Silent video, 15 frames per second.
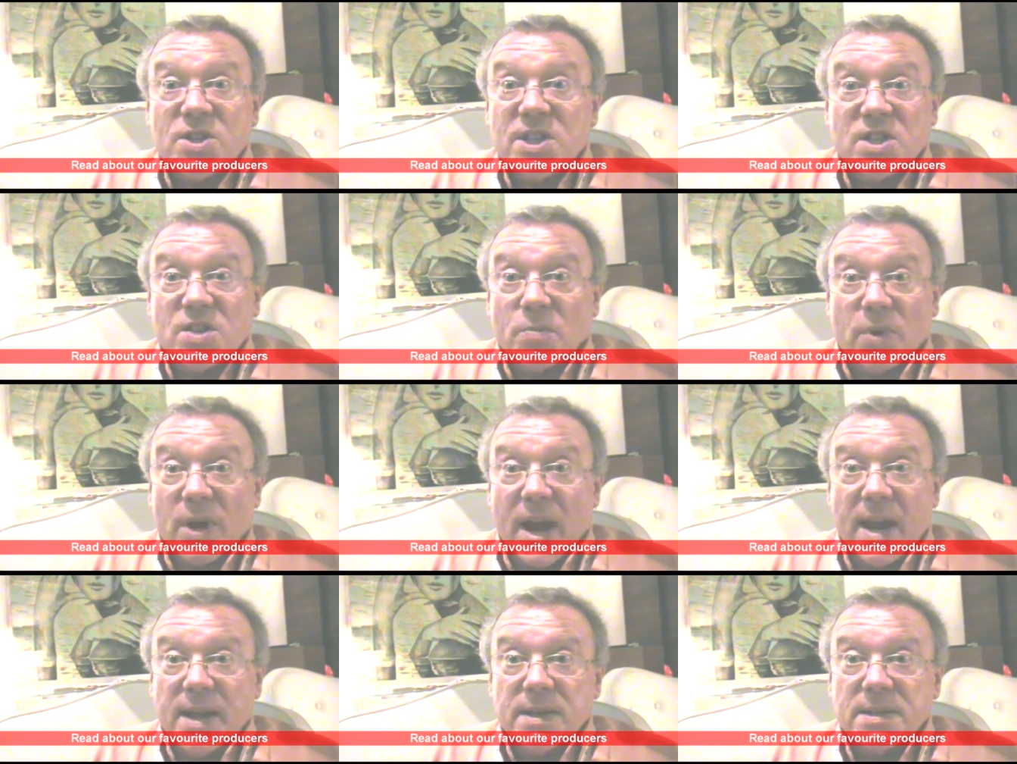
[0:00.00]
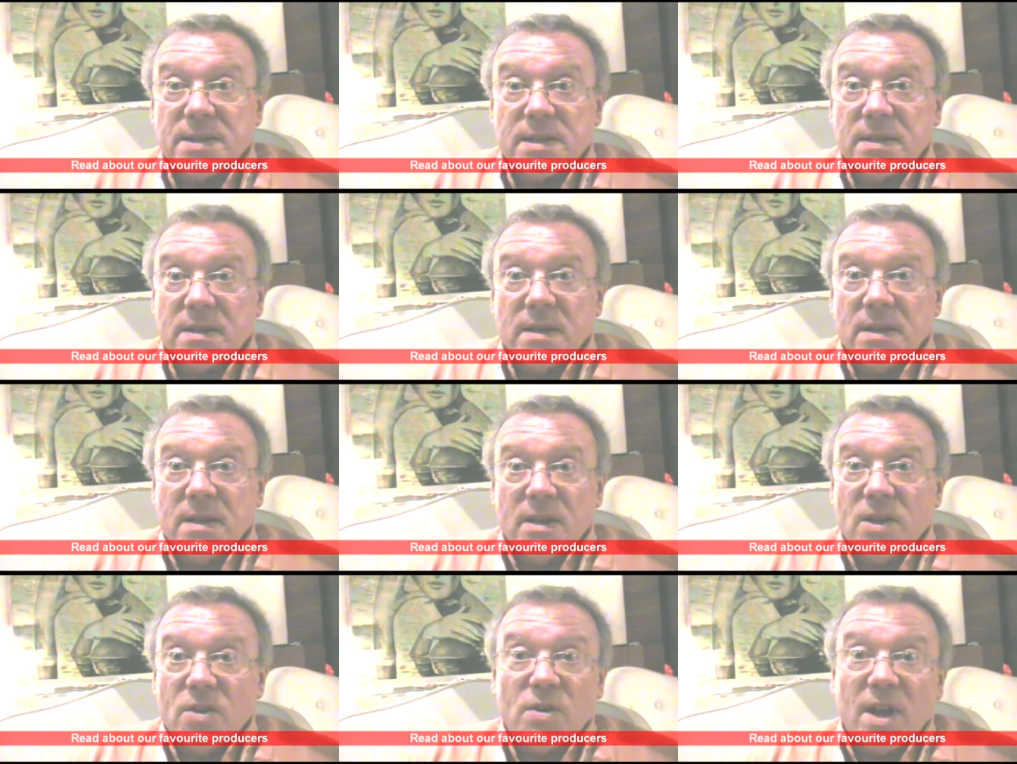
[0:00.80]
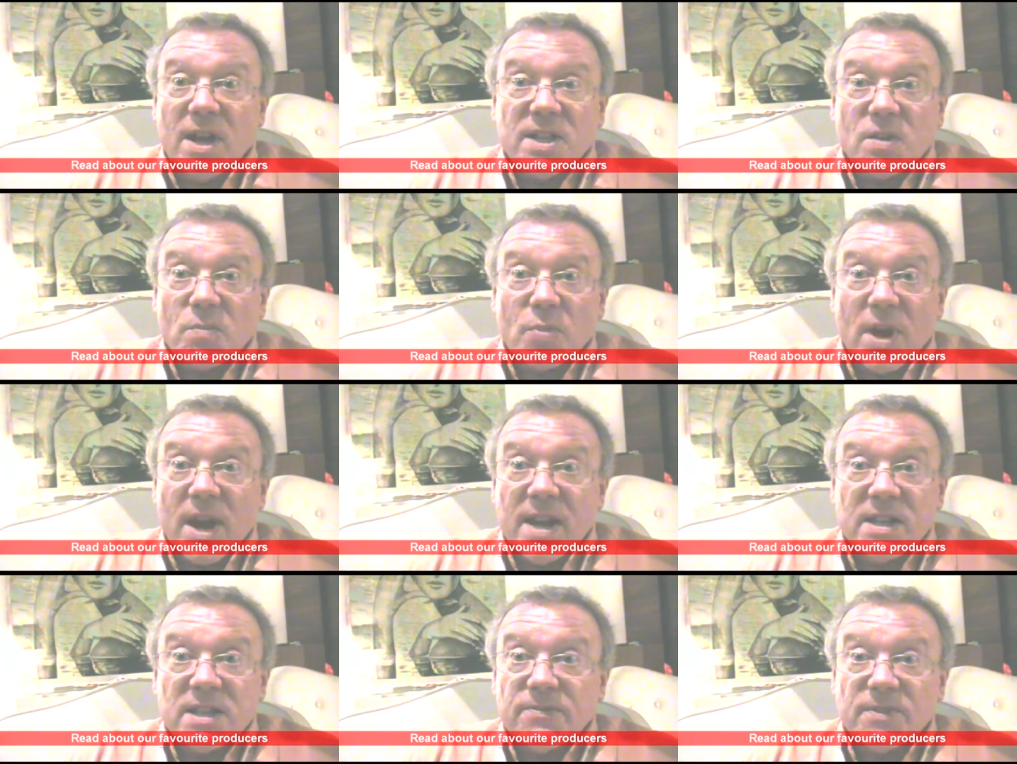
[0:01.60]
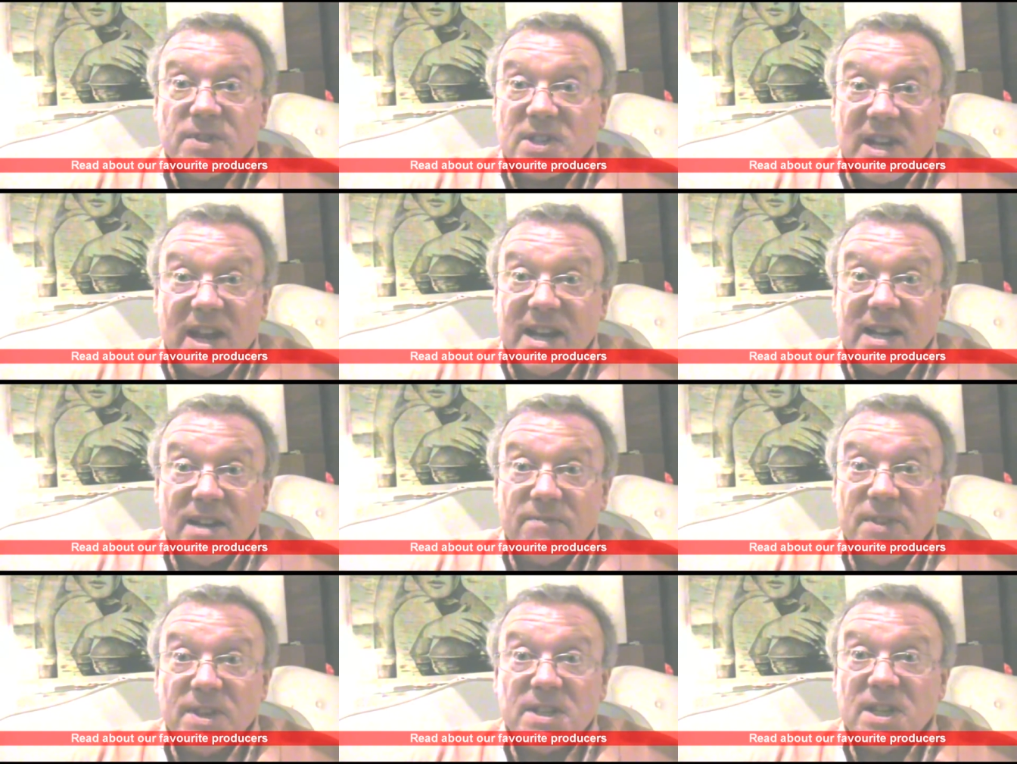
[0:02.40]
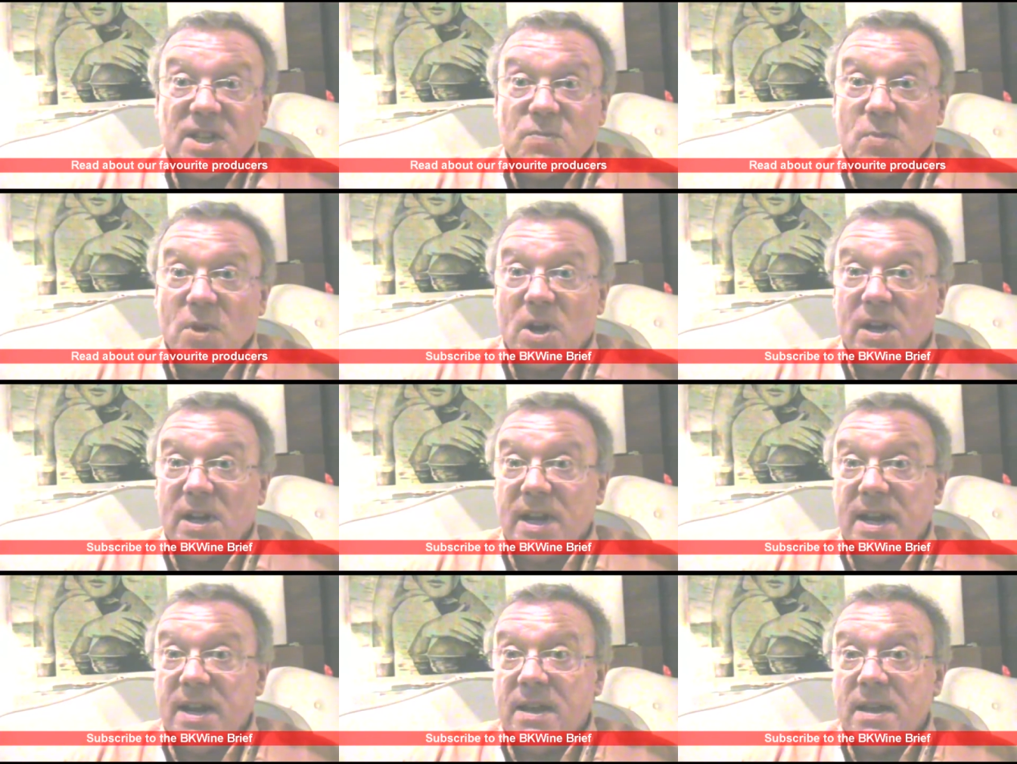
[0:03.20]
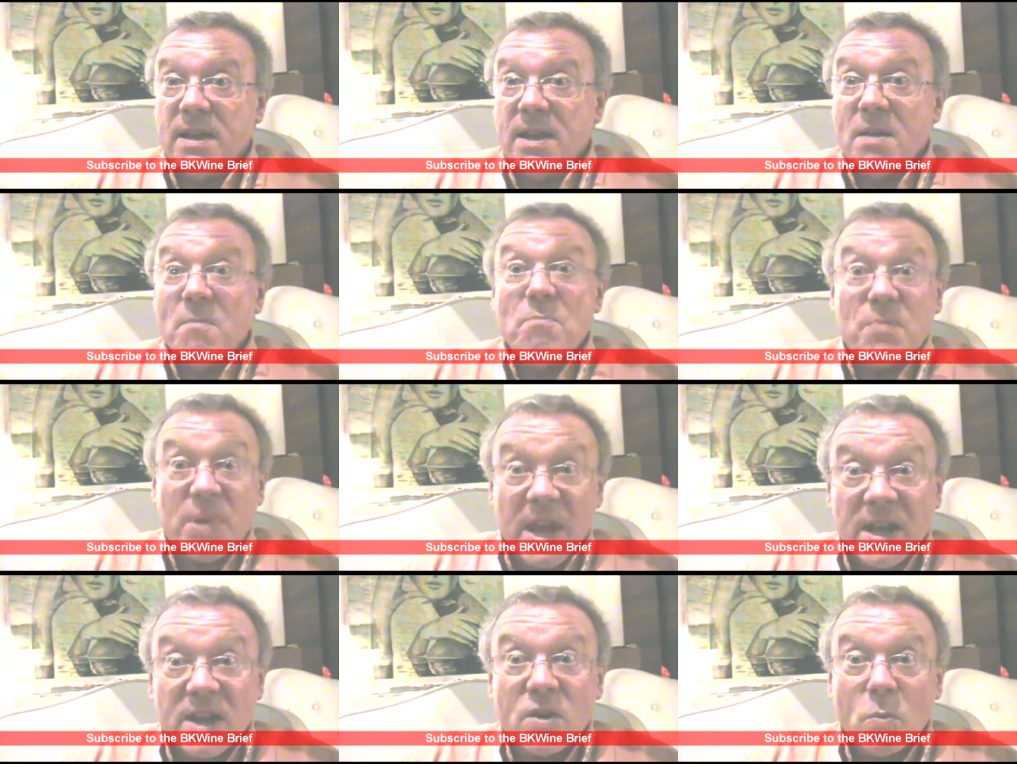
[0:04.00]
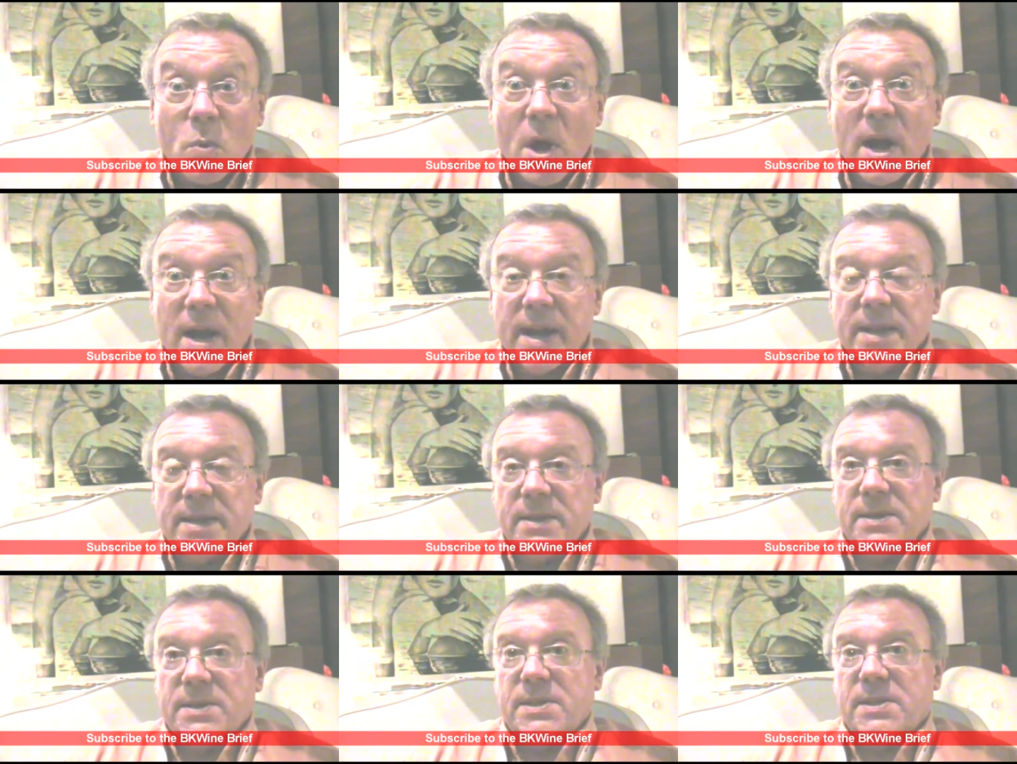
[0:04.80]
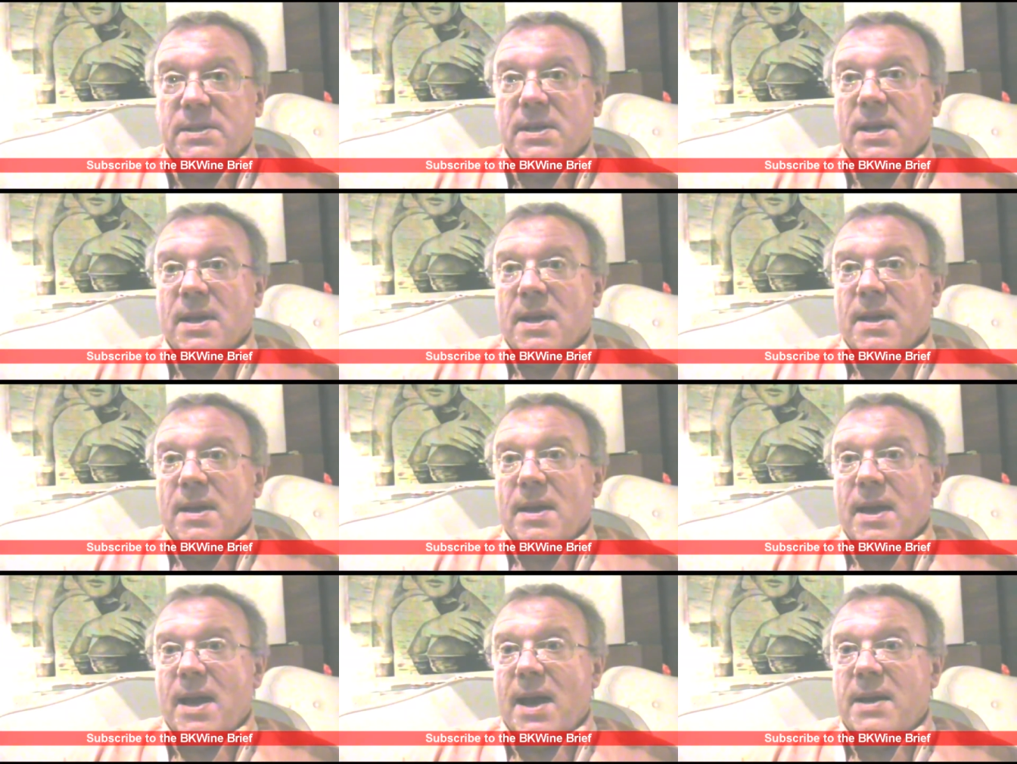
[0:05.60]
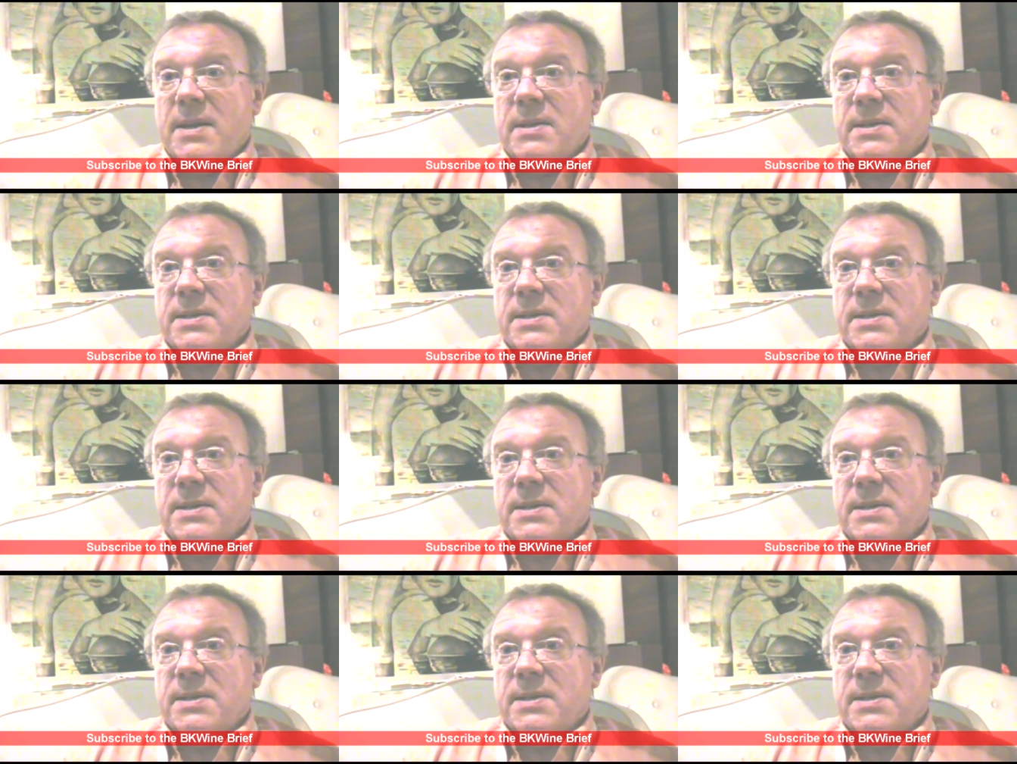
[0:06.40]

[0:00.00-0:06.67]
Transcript: is a brand. Mm. You know, it's a brand for slightly fizzy, sparkling, pink wines. Mm.